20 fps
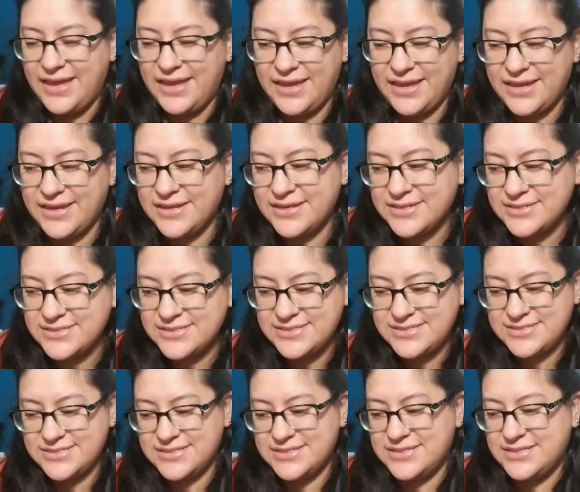And
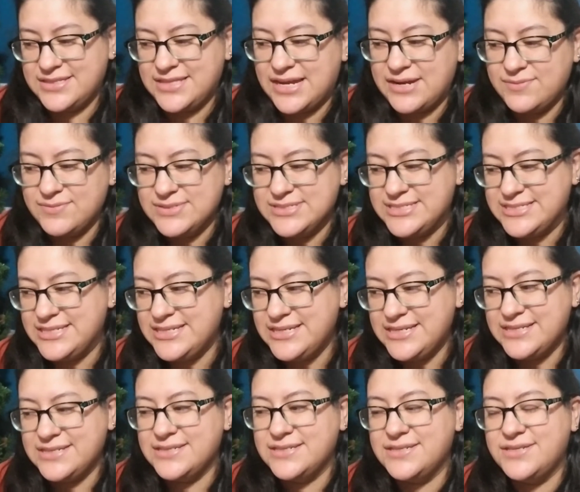that was it.
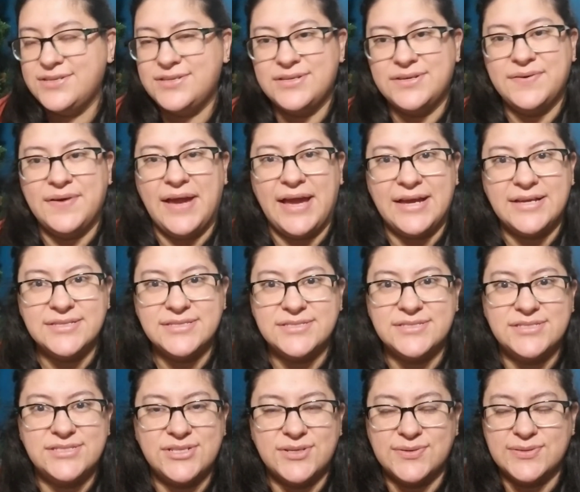And, you know,
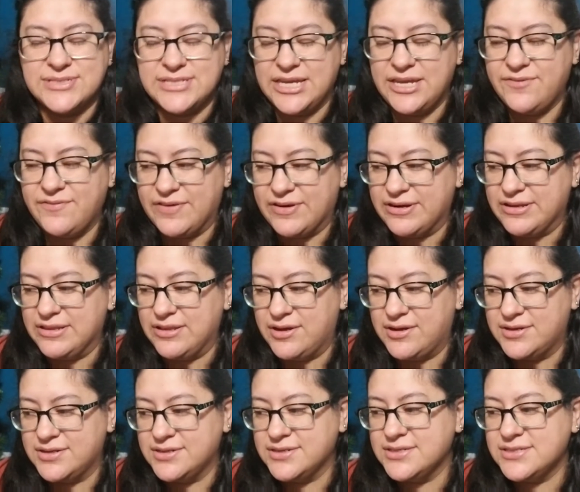hats don't take very
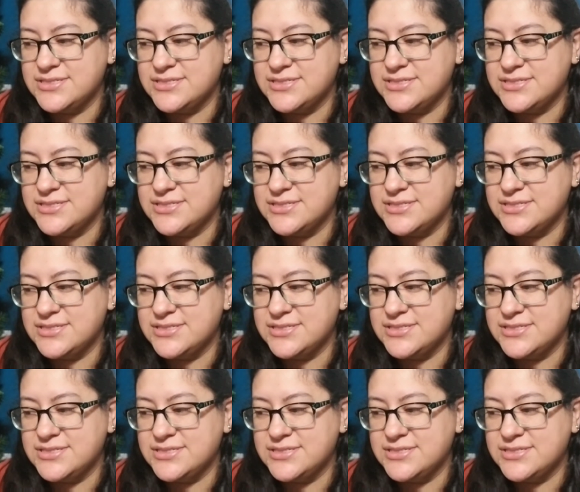long.